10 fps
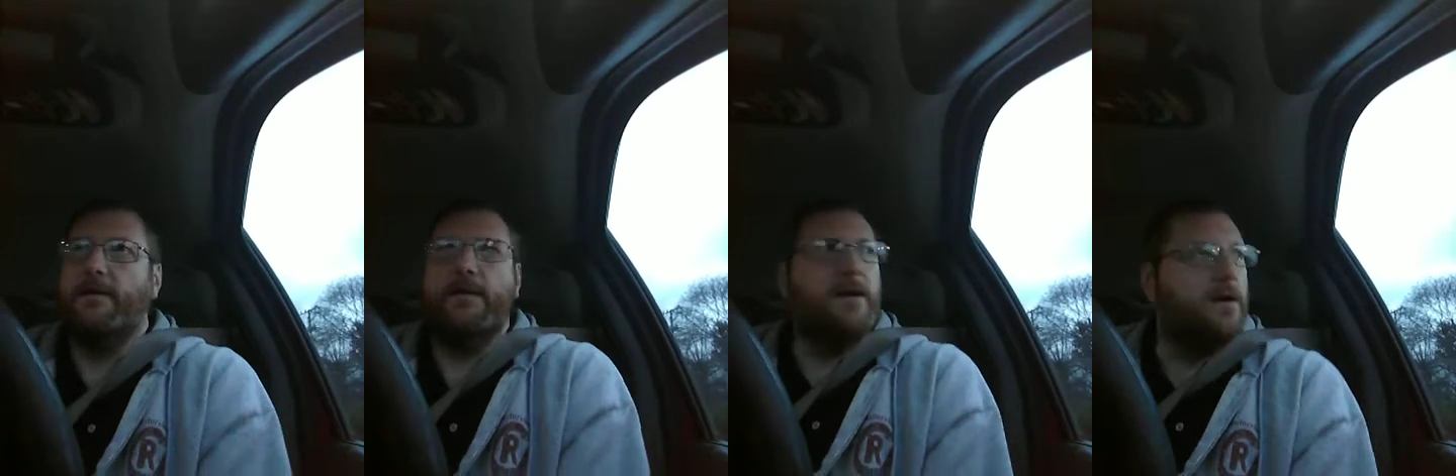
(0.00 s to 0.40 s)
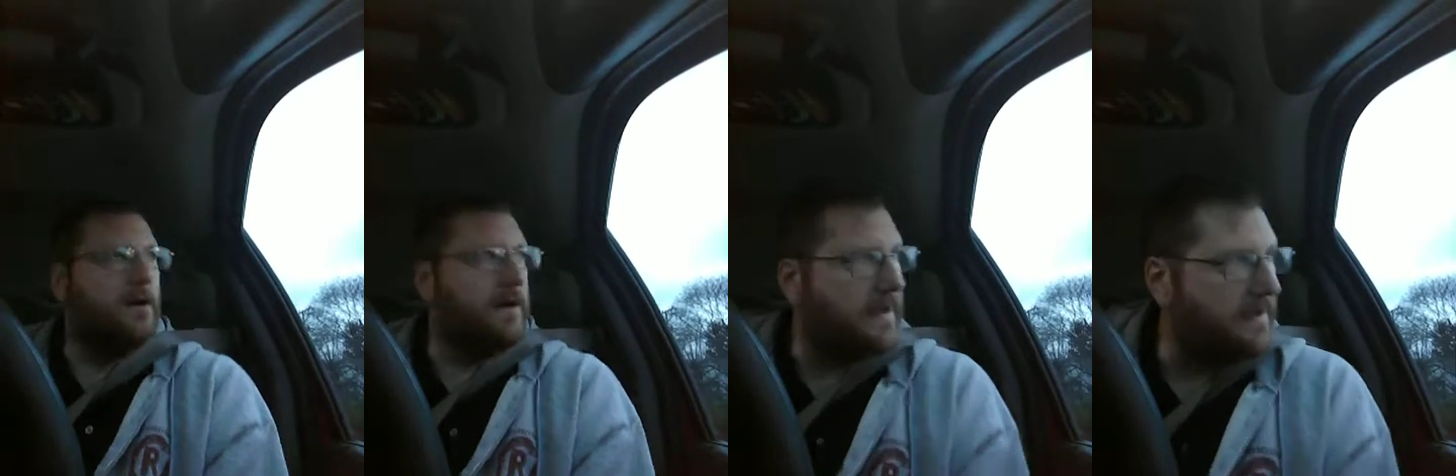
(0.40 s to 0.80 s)
you
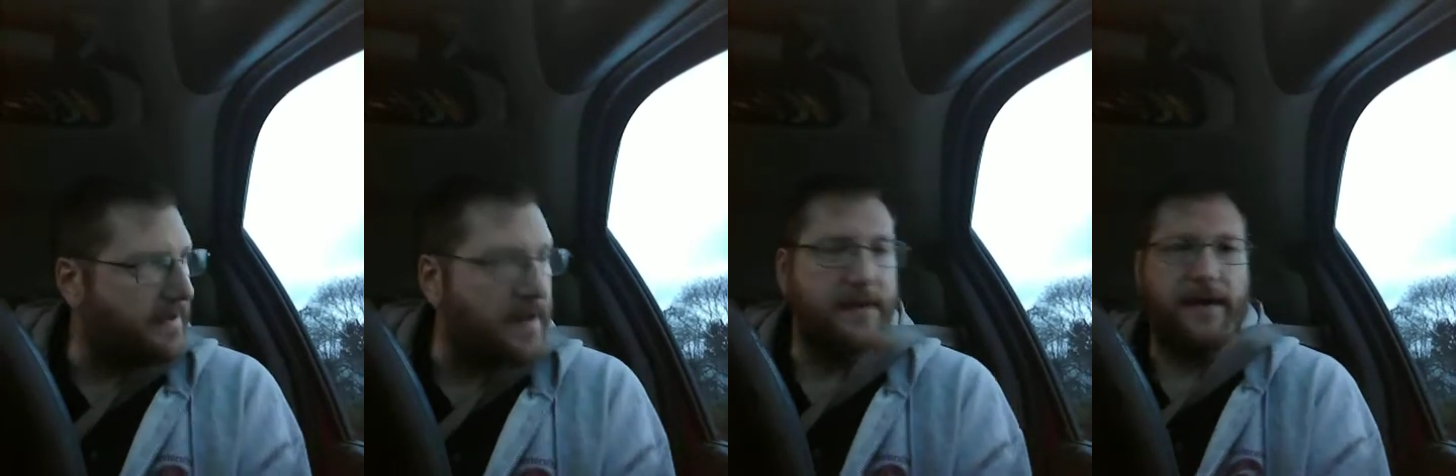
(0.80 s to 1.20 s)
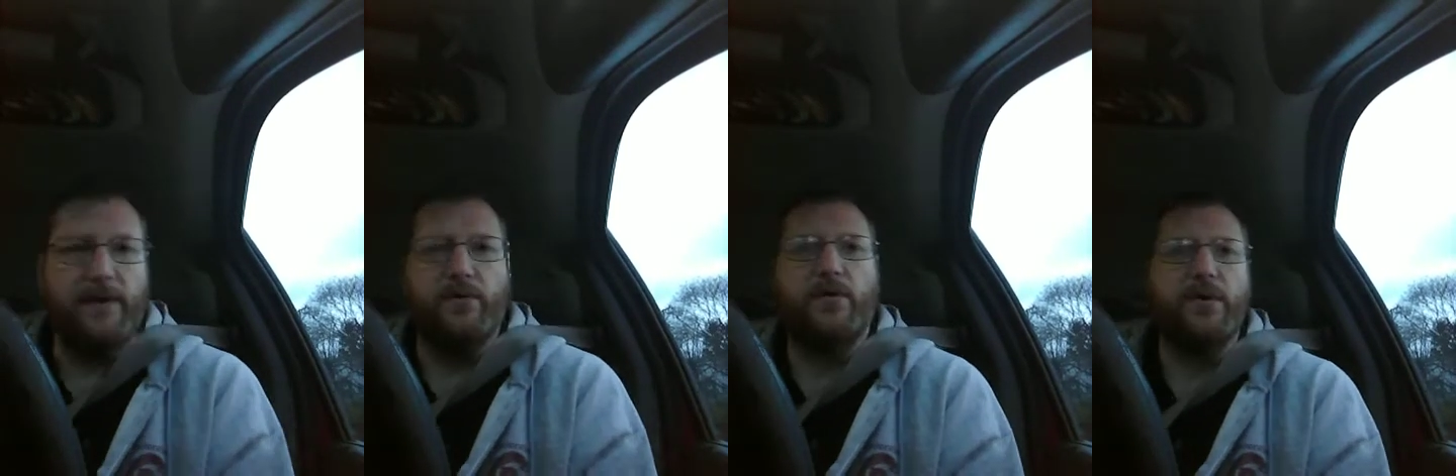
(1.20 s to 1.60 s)
know, I
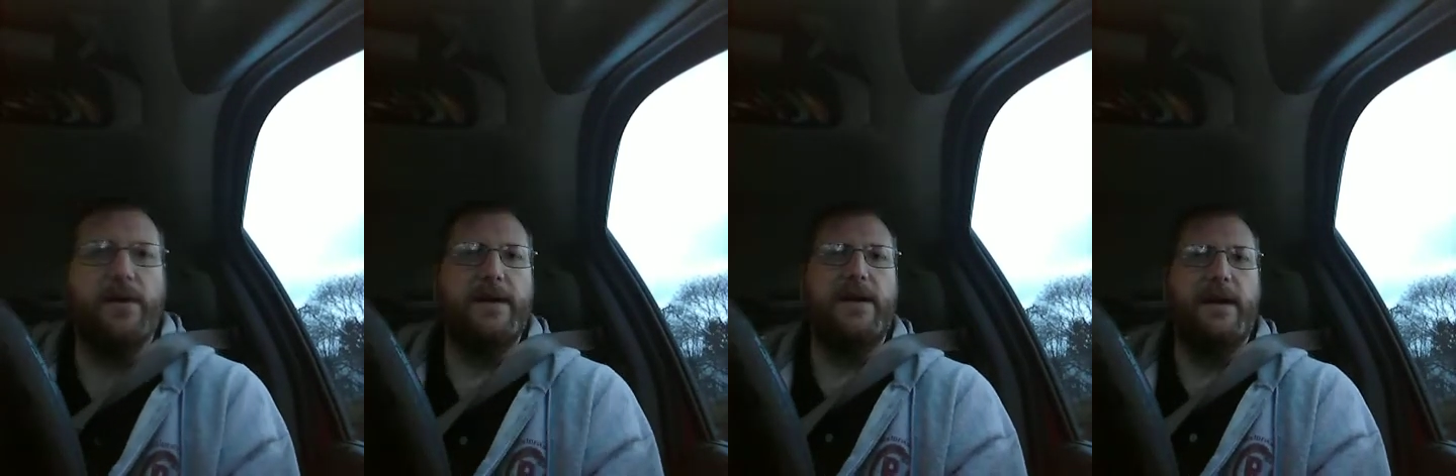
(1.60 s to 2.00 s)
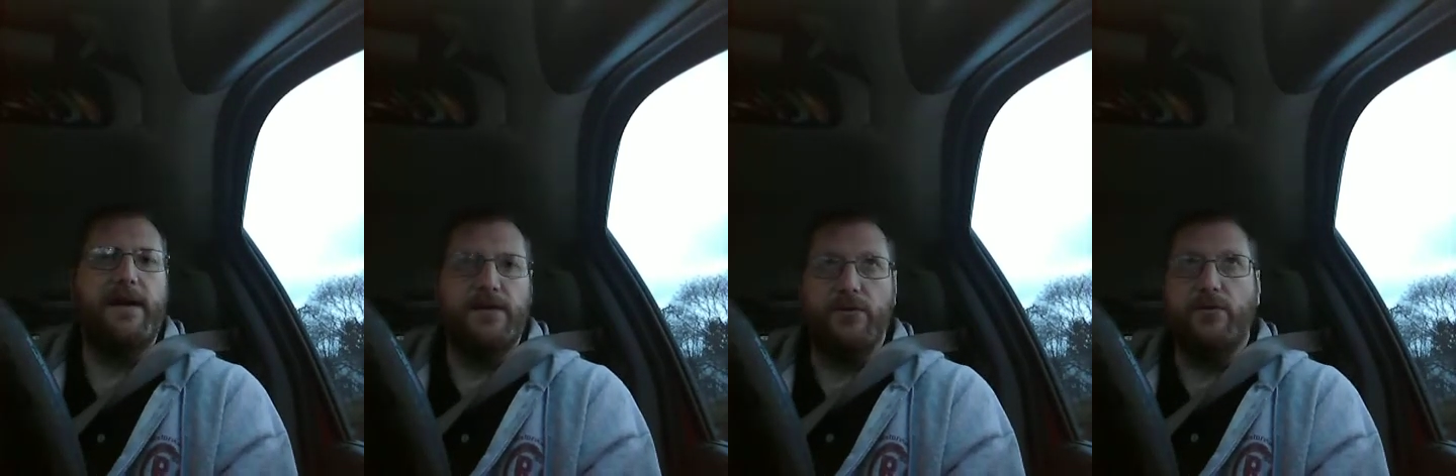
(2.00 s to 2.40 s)
really
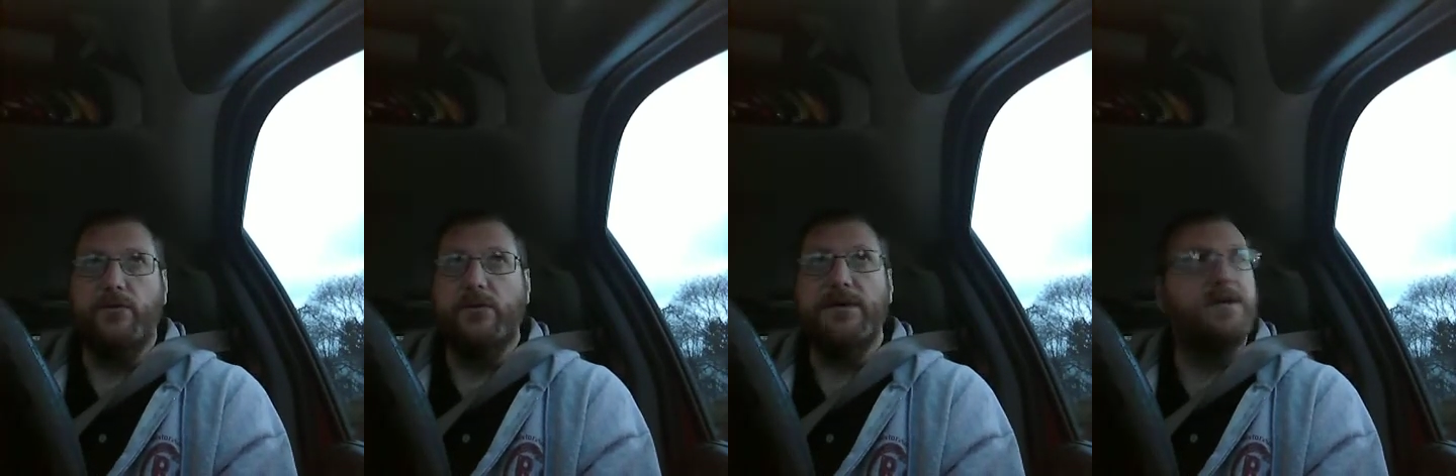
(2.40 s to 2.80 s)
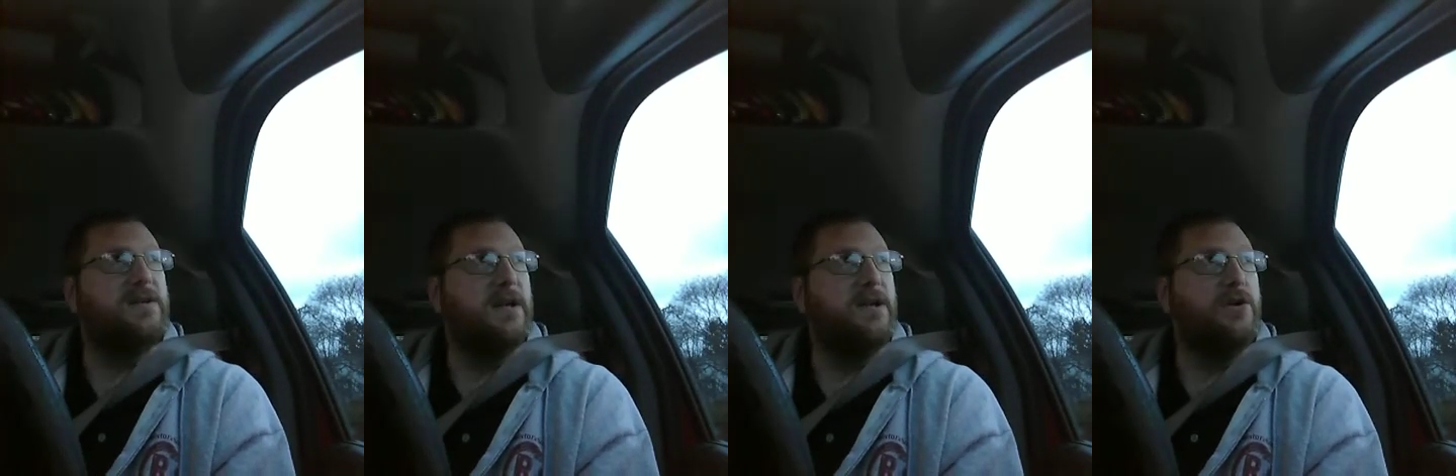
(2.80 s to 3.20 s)
need to
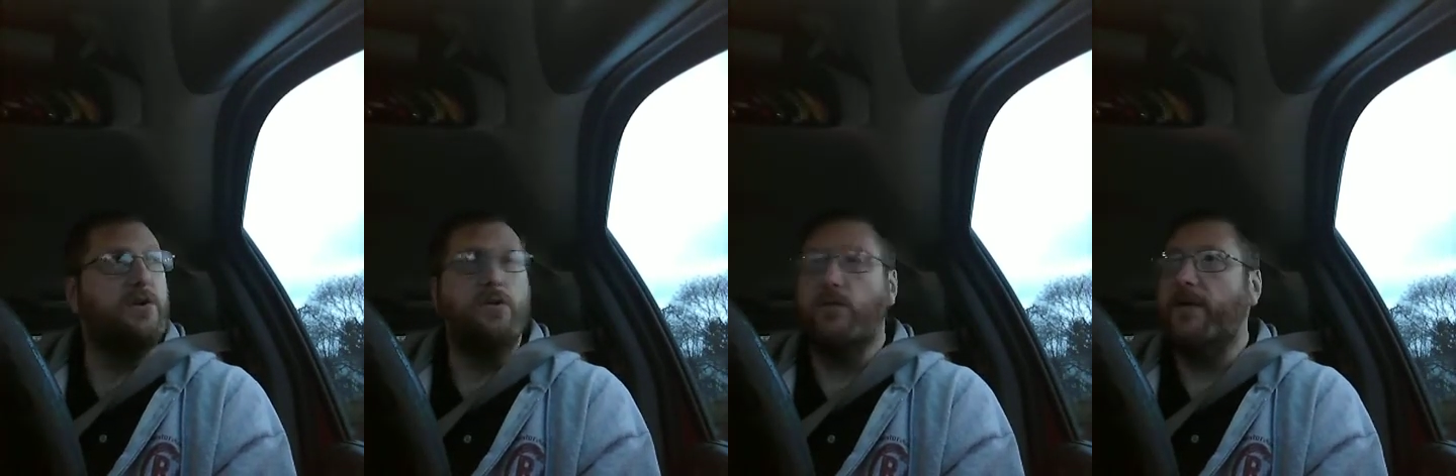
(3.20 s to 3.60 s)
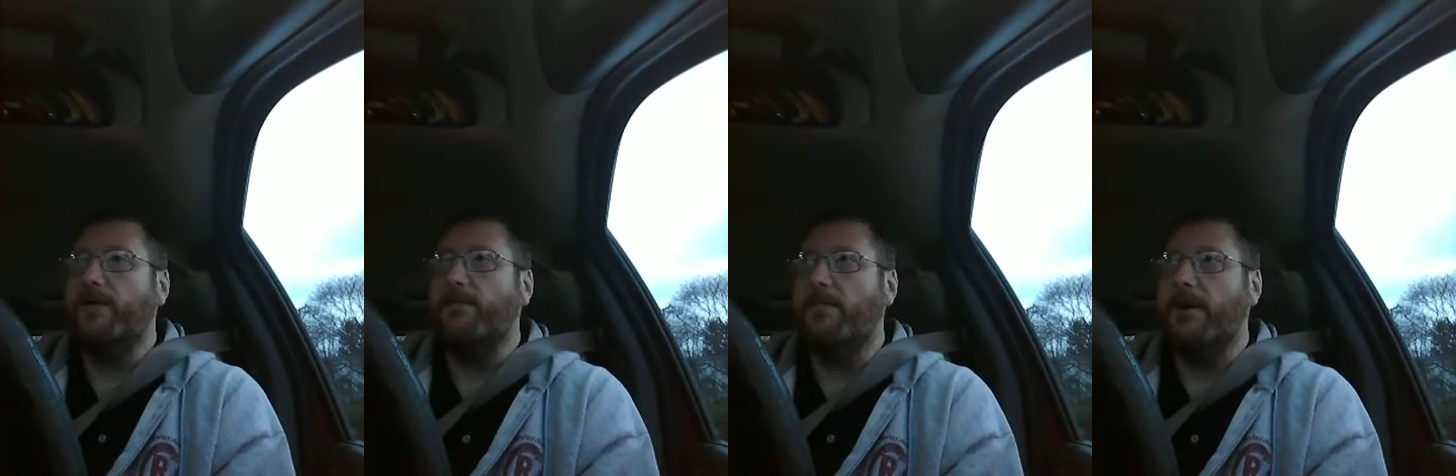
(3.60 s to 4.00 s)
continue
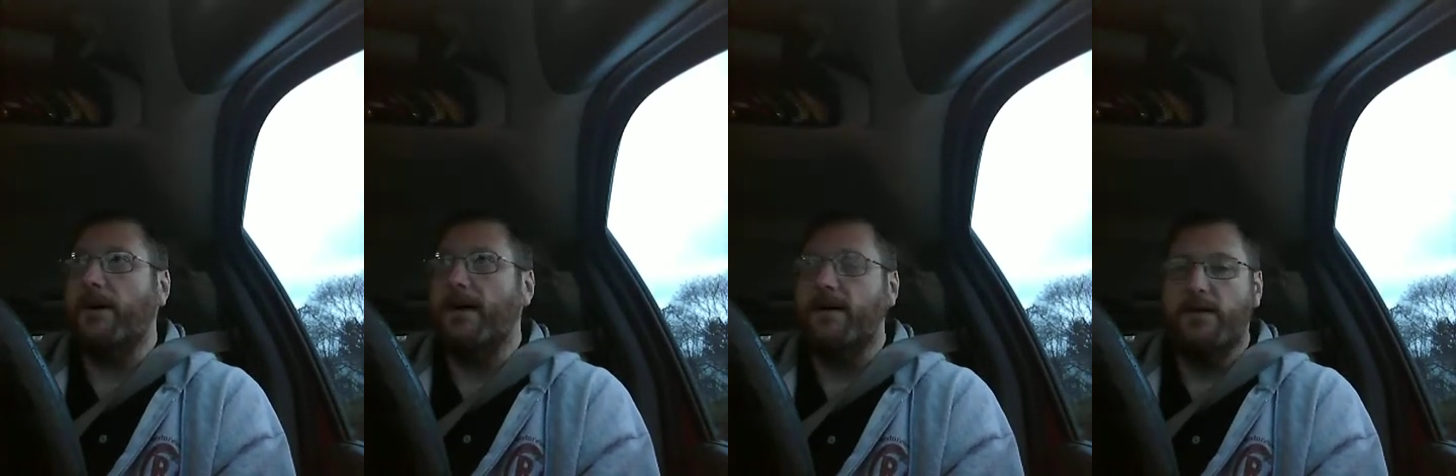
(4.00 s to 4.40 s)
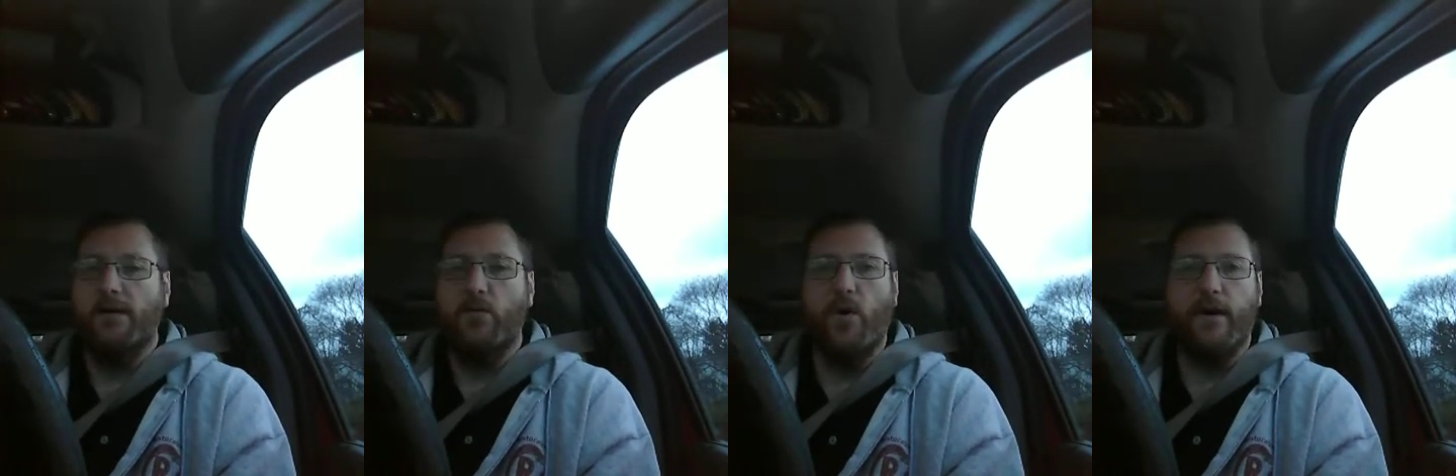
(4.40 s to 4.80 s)
with my
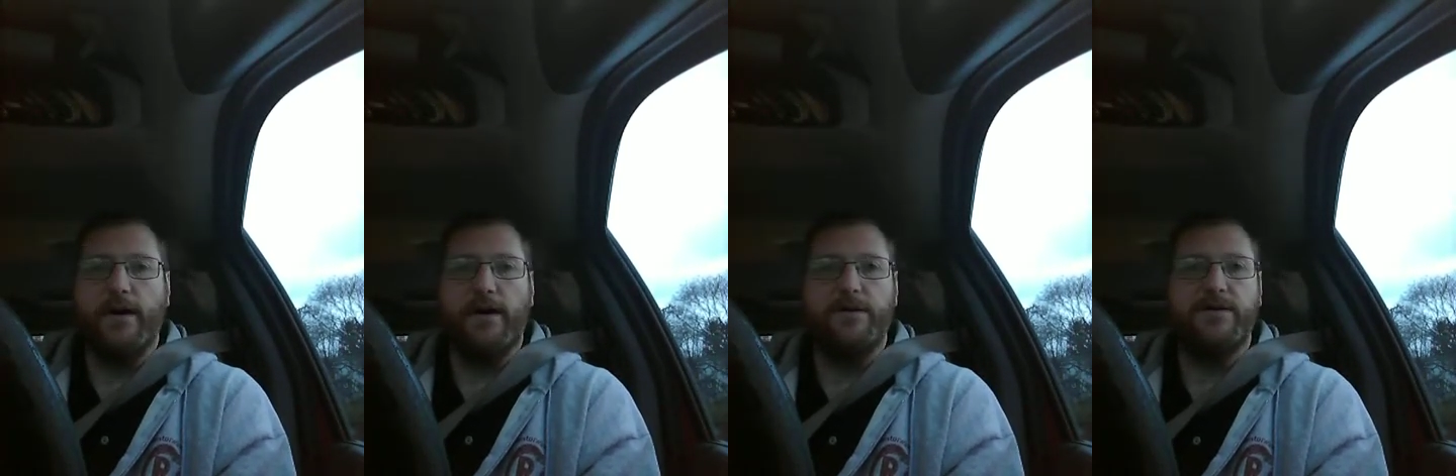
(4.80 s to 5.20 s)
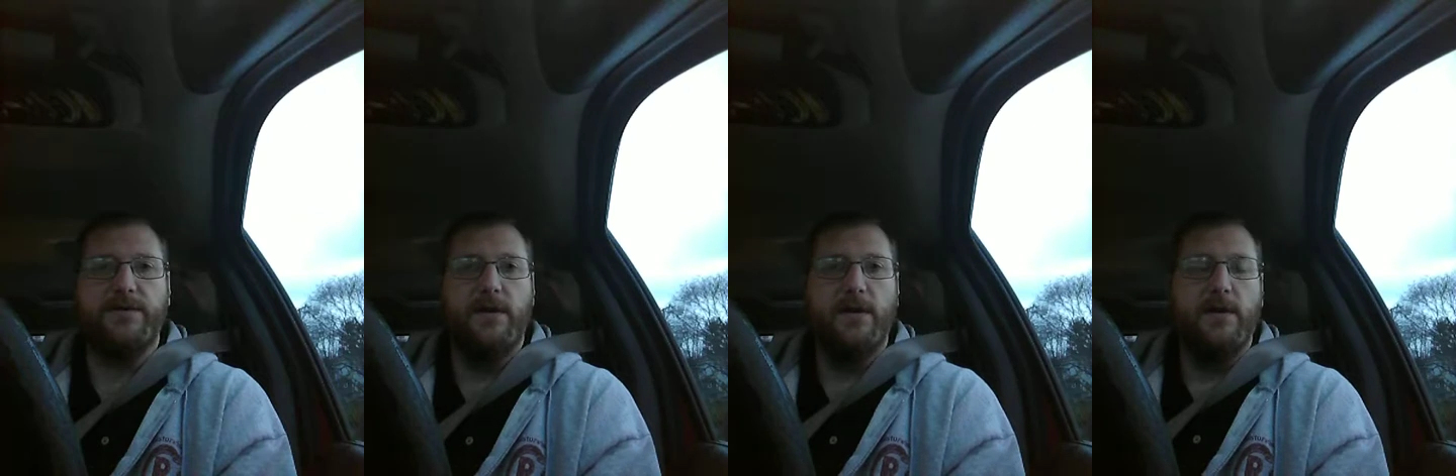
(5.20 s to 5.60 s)
workouts.